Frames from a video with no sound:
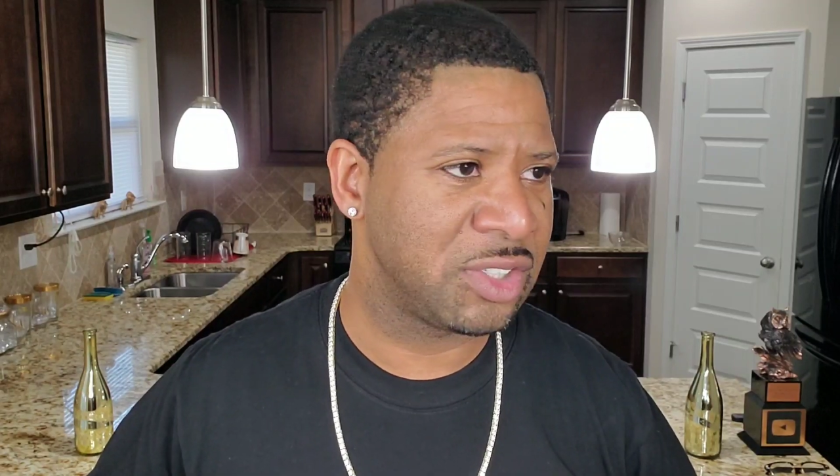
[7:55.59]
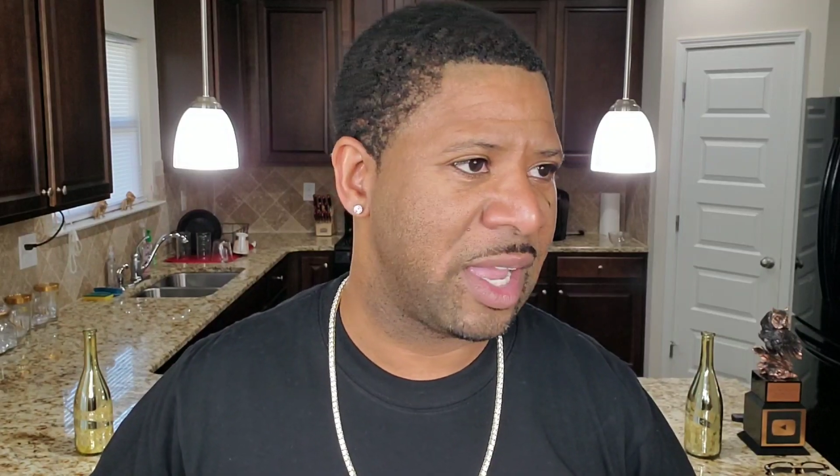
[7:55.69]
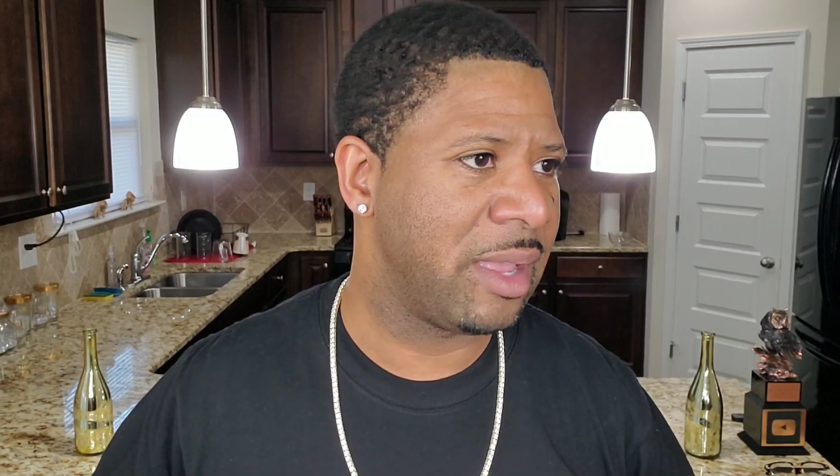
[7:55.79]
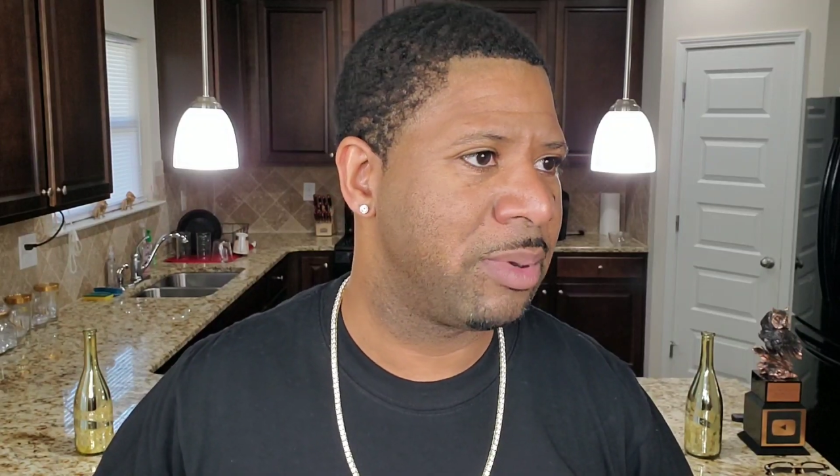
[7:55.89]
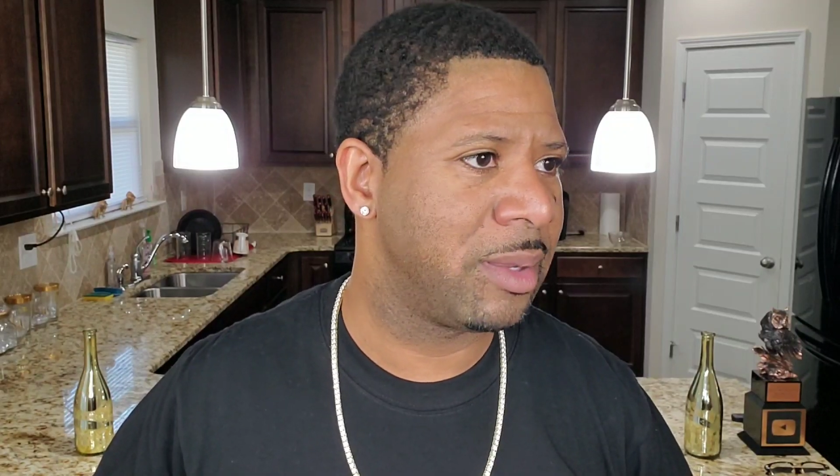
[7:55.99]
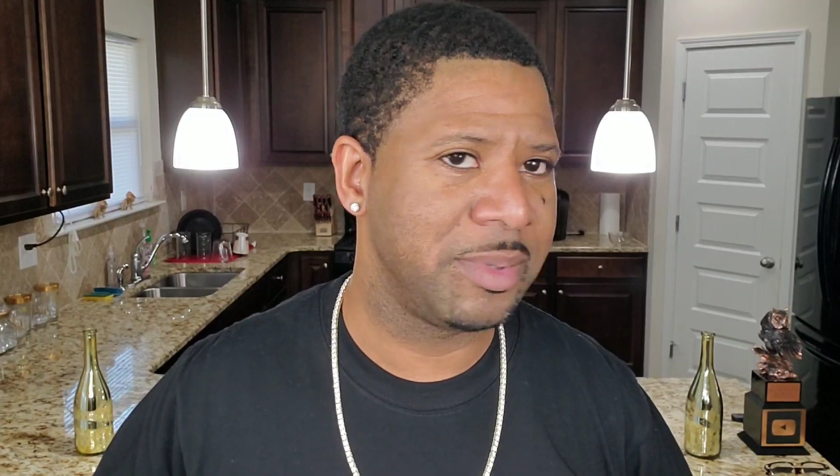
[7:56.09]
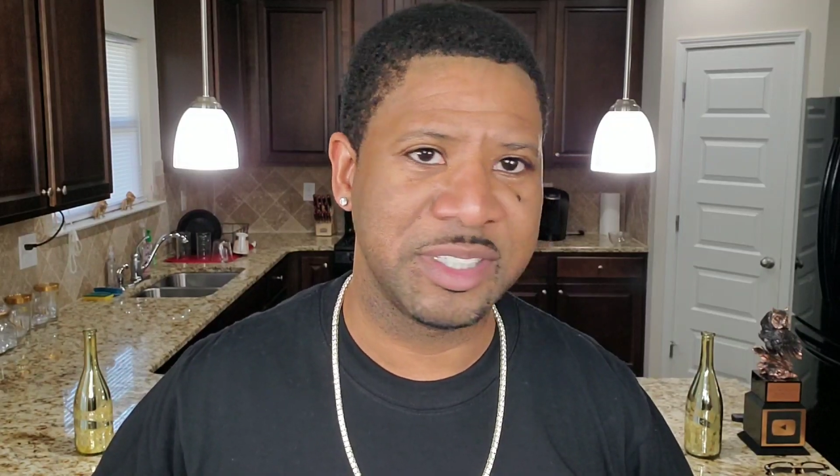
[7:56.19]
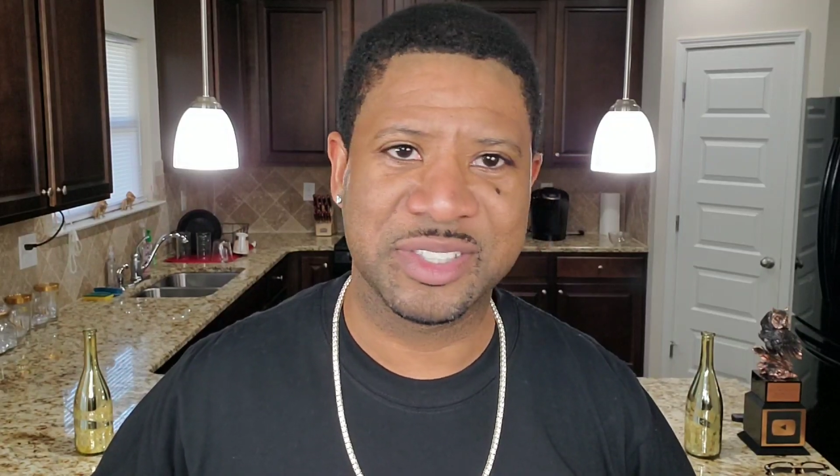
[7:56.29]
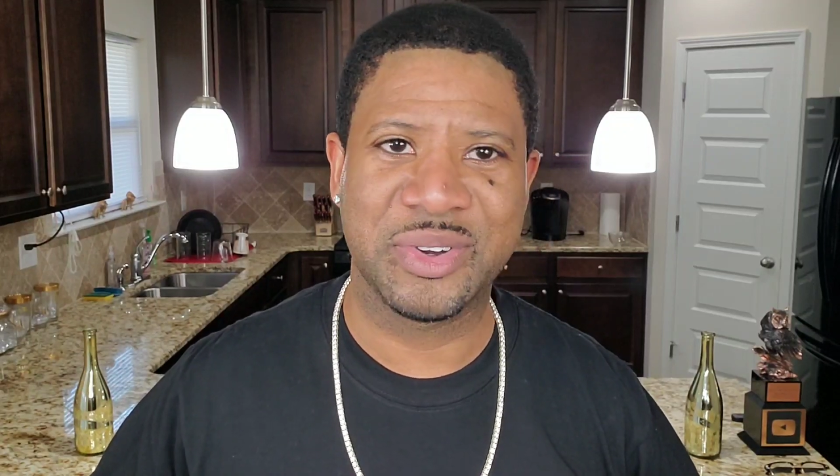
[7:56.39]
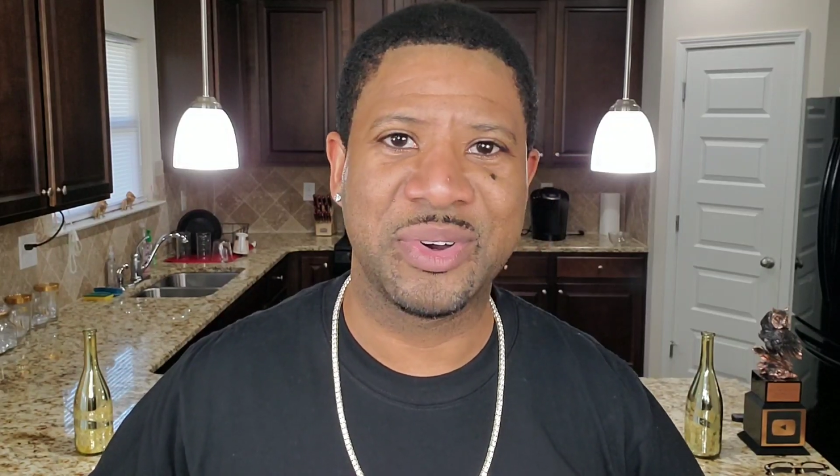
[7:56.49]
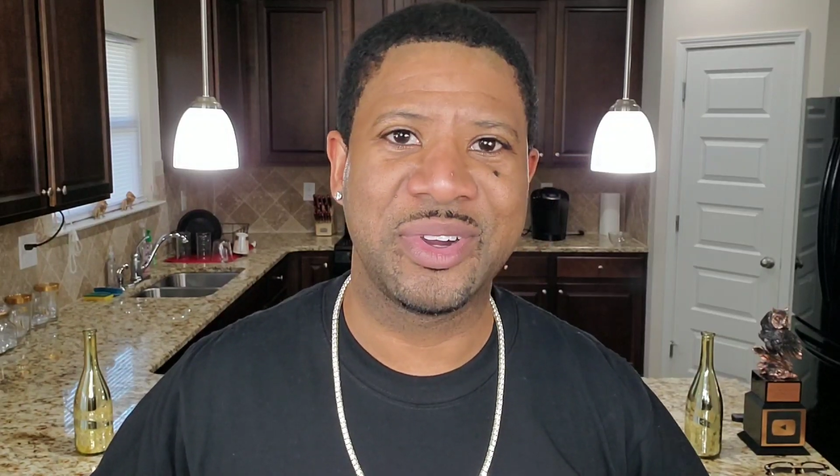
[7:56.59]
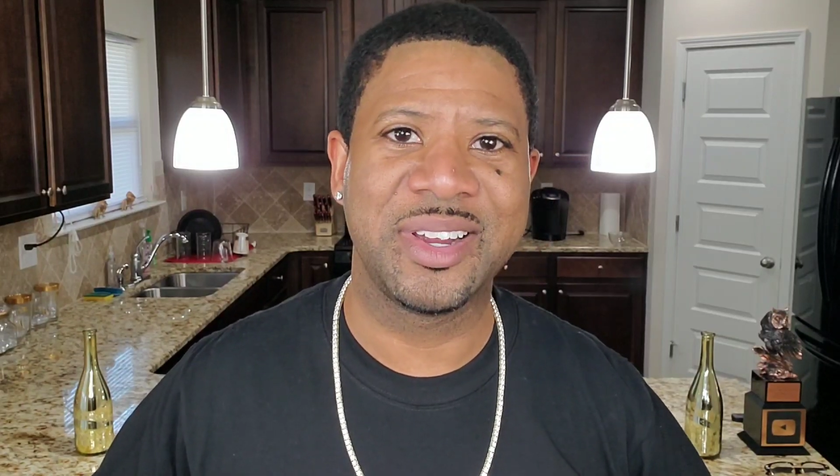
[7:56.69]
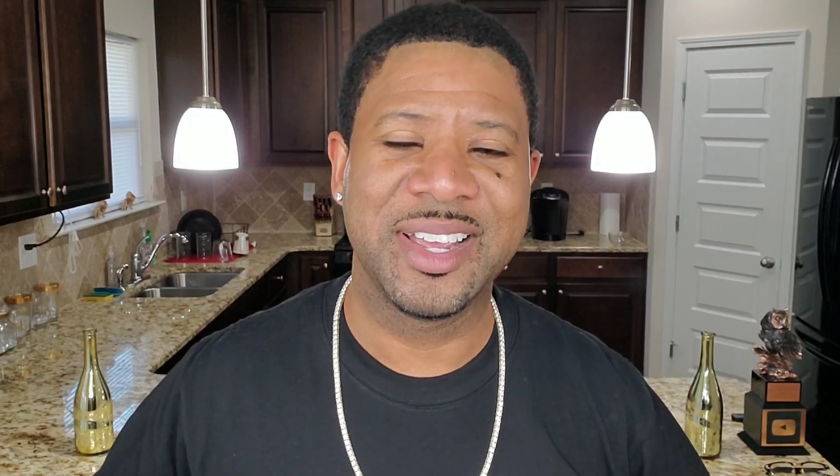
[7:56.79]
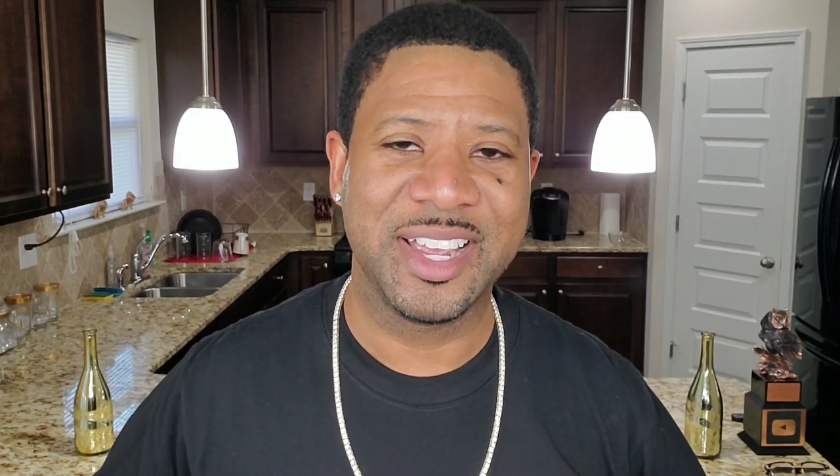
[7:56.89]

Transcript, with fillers: or eight puppies or